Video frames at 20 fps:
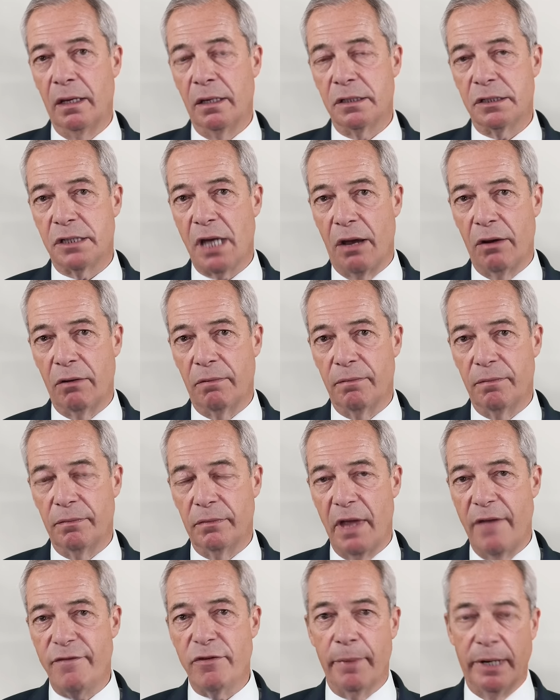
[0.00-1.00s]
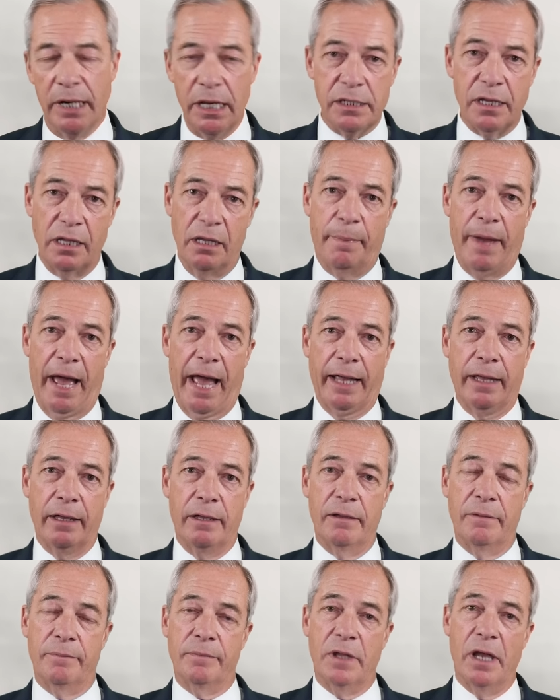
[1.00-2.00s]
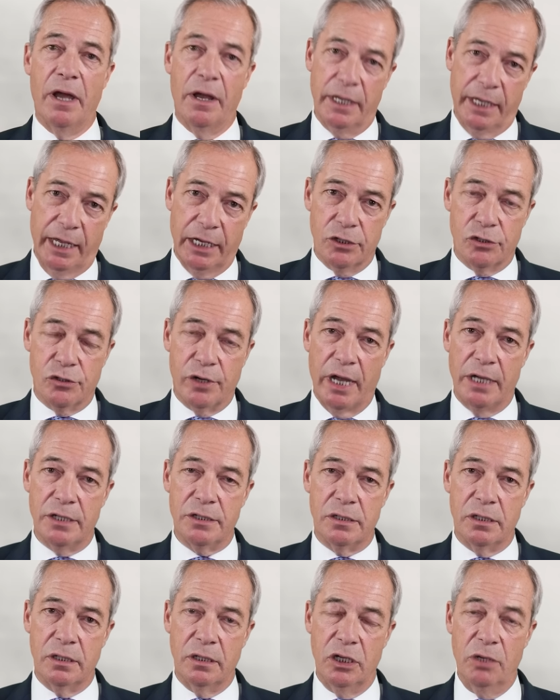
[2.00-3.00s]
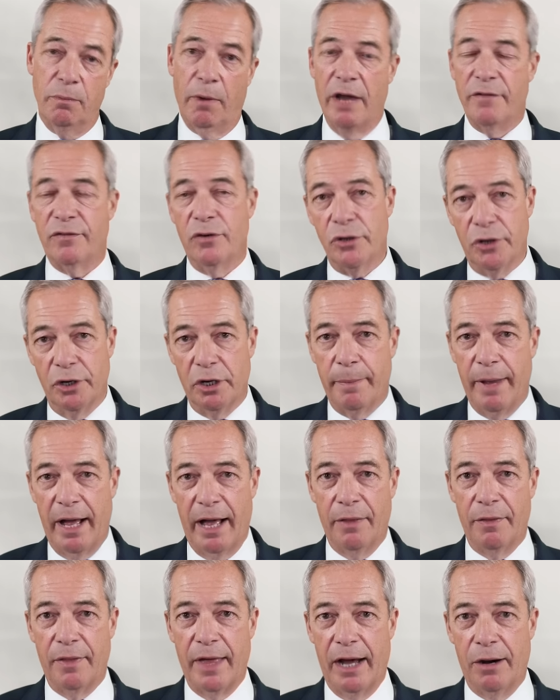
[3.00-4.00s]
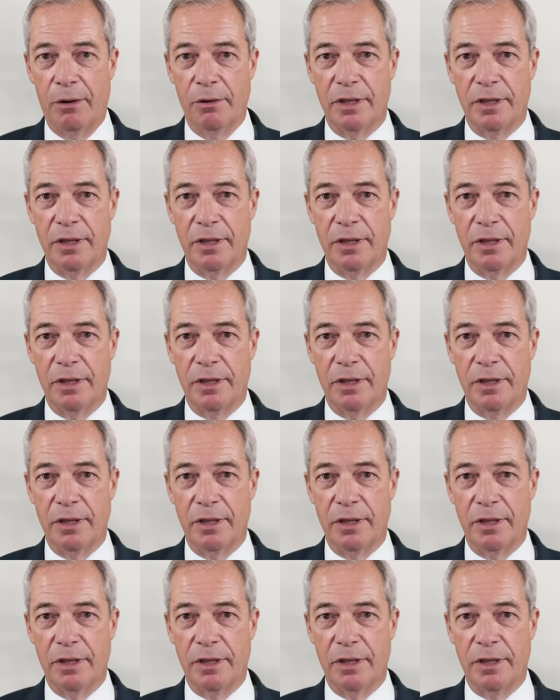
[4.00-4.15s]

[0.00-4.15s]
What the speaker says: So if your money's in the bank, earning interest, you might feel good about that.